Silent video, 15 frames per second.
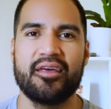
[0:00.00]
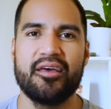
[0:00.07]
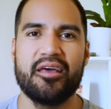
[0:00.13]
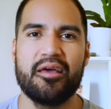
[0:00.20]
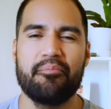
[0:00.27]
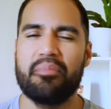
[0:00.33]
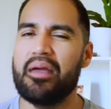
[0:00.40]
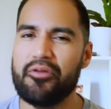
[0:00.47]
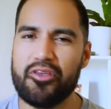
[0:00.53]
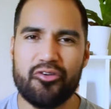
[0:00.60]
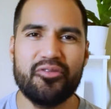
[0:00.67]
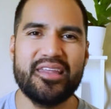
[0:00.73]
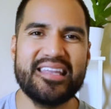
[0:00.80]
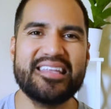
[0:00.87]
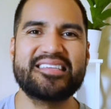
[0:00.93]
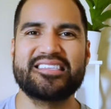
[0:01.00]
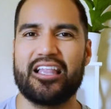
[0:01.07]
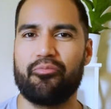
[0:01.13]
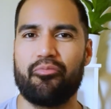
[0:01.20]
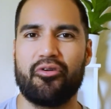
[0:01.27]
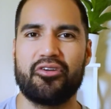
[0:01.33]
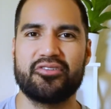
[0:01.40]
Maybe you need to
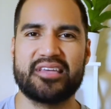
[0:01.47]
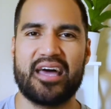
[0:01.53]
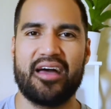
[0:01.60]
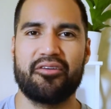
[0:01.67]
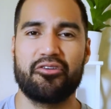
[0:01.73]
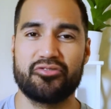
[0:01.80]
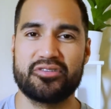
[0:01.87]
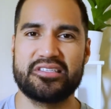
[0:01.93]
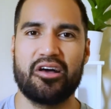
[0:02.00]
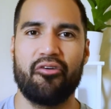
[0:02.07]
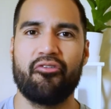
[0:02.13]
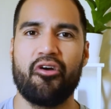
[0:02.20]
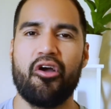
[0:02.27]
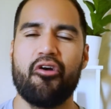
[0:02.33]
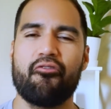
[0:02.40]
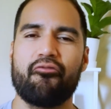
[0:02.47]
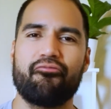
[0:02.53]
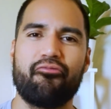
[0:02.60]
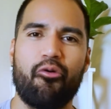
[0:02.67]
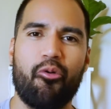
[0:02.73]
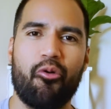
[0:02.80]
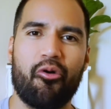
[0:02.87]
celebrate yourself
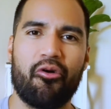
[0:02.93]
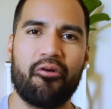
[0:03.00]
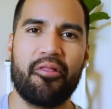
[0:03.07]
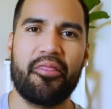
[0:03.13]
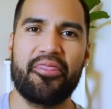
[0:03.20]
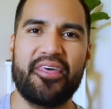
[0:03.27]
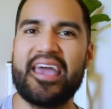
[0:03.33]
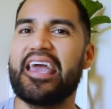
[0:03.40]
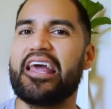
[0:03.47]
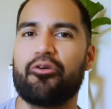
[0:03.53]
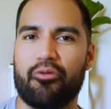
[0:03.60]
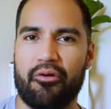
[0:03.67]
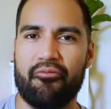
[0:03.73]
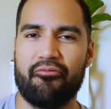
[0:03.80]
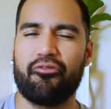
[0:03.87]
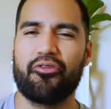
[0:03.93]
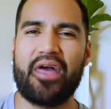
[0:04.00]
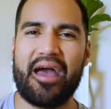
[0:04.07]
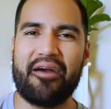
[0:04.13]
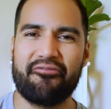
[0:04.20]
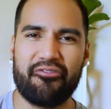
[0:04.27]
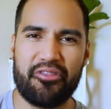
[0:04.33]
for the interim, for
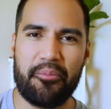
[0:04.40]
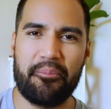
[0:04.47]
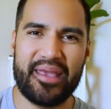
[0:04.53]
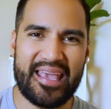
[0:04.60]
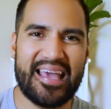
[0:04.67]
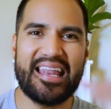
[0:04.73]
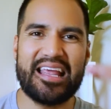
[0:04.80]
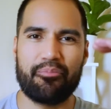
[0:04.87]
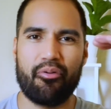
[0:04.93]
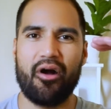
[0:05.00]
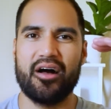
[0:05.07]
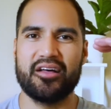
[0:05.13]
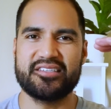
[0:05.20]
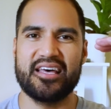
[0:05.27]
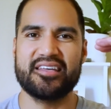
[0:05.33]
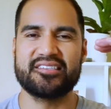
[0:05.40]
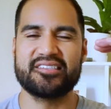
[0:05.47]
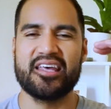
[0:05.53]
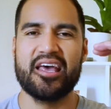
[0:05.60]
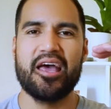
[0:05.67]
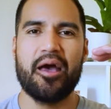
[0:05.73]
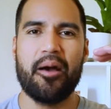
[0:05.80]
the beginning process,
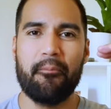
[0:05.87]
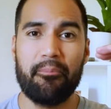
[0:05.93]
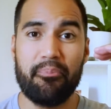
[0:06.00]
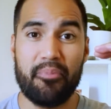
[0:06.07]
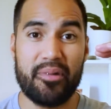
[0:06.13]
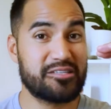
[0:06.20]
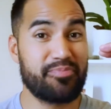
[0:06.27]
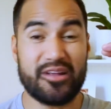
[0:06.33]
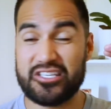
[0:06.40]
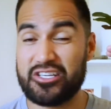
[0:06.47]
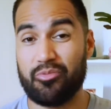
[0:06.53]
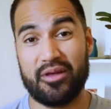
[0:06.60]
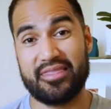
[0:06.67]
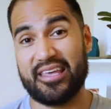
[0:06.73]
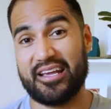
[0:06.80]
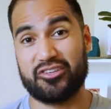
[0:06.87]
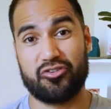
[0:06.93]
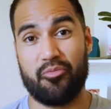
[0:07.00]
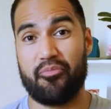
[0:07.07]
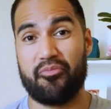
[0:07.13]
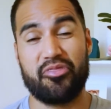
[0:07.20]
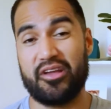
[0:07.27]
especially when things
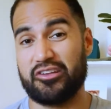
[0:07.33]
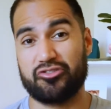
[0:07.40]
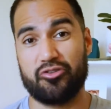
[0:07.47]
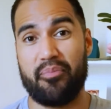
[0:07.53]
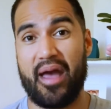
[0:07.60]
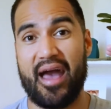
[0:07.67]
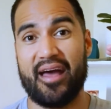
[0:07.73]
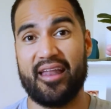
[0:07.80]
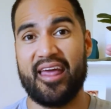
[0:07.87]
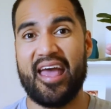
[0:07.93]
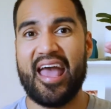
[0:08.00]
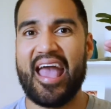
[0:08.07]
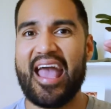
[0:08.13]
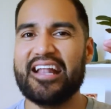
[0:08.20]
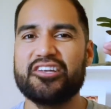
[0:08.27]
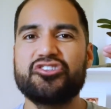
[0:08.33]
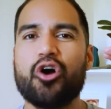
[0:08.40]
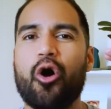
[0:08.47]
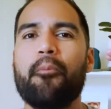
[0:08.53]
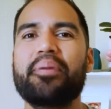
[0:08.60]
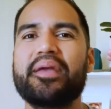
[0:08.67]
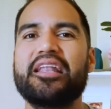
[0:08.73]
are bad. And
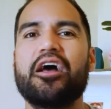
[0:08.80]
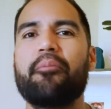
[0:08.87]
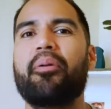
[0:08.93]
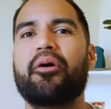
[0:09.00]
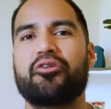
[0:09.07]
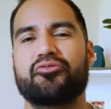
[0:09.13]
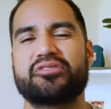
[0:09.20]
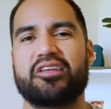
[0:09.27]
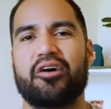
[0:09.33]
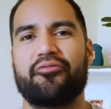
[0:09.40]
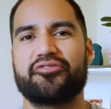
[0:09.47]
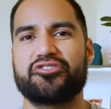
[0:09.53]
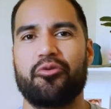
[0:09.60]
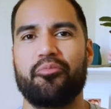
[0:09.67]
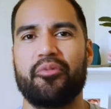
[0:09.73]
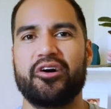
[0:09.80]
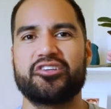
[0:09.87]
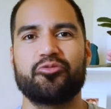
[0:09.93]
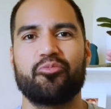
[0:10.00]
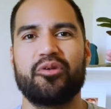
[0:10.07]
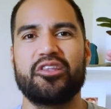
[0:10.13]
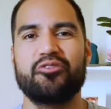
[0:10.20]
don't beat up on yourself so much
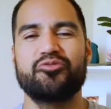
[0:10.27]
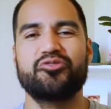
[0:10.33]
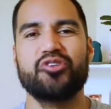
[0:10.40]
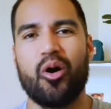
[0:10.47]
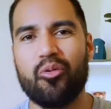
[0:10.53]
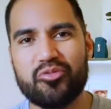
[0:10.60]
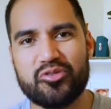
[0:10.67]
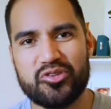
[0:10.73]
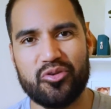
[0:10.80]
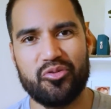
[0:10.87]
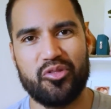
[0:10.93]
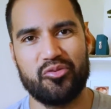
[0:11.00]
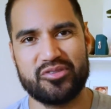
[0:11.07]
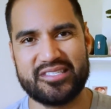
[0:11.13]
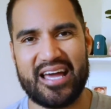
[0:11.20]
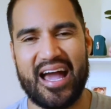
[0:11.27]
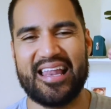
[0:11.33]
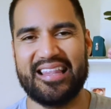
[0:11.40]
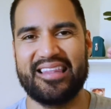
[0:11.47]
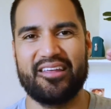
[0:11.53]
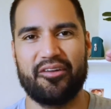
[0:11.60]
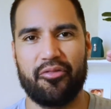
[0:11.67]
when you don't do those tiny
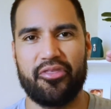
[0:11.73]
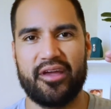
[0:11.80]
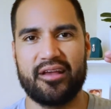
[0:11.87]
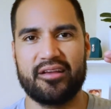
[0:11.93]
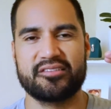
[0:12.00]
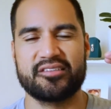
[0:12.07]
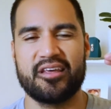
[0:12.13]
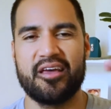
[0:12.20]
little things.